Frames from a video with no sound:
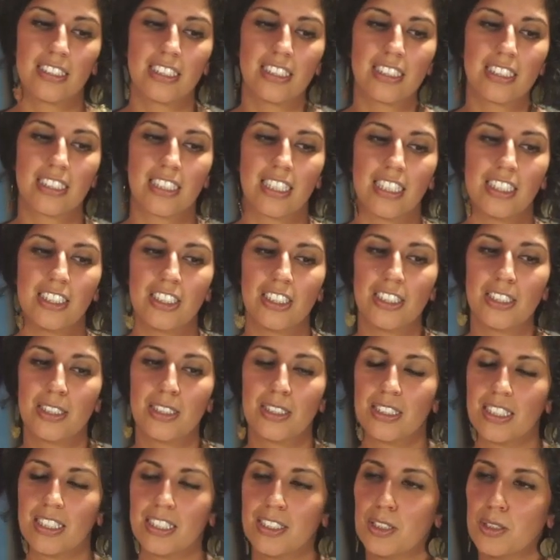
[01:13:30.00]
I
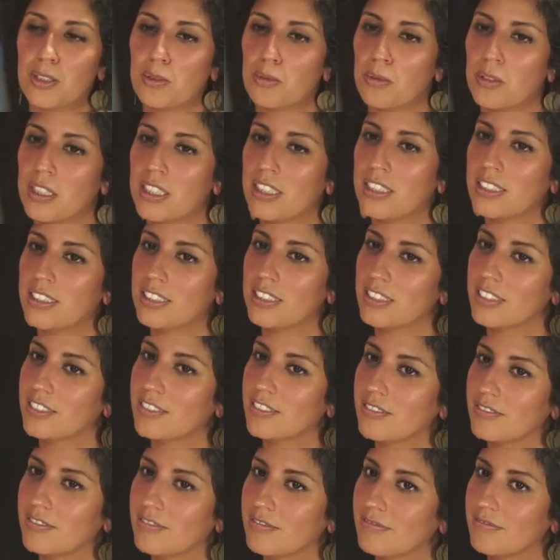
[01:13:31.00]
just want to
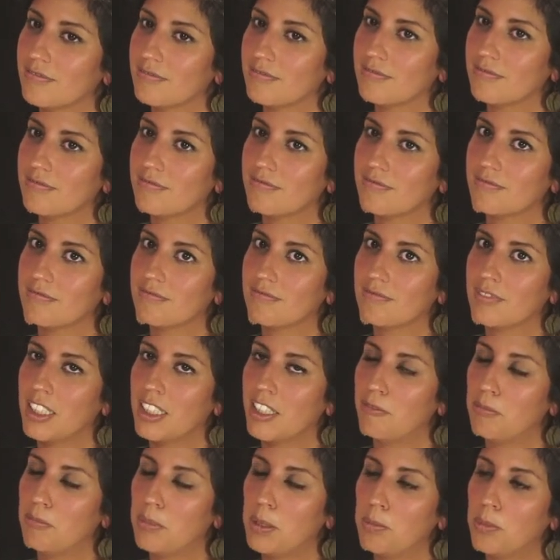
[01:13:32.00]

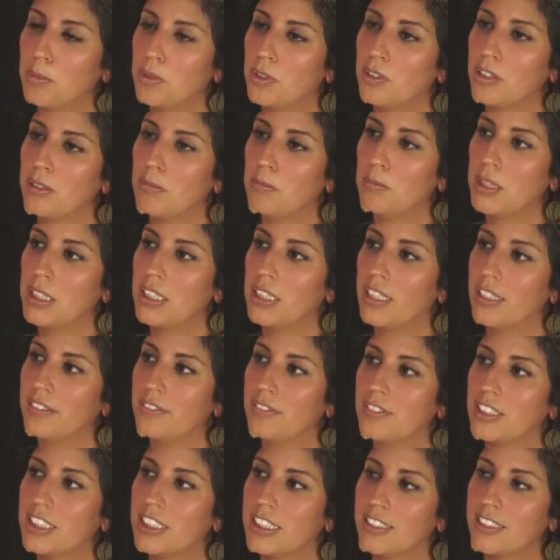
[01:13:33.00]
love people and be
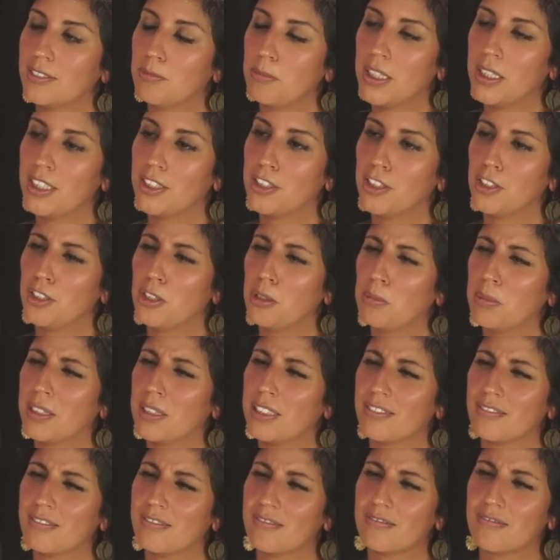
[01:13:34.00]
loved and be a good human
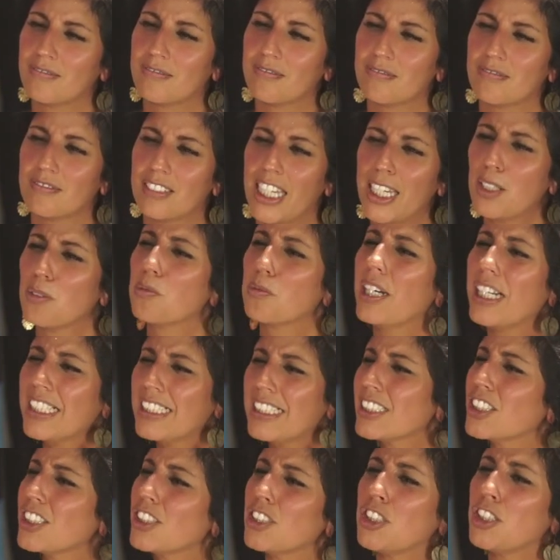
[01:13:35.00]
and raise
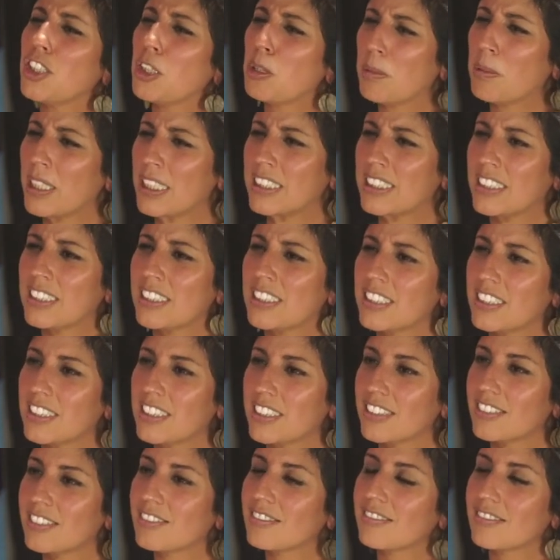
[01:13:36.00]
good humans.
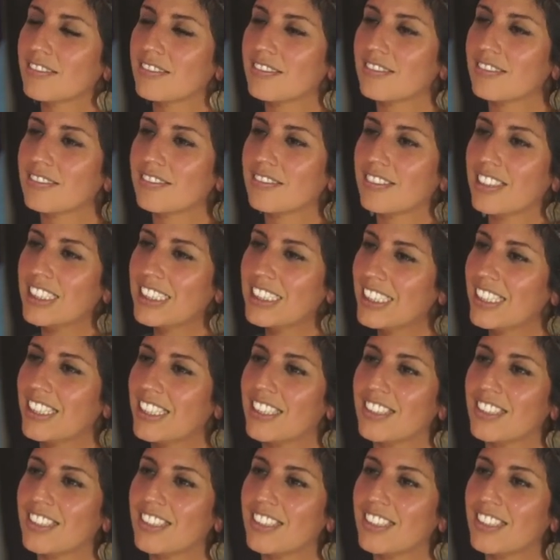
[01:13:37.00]
That's it.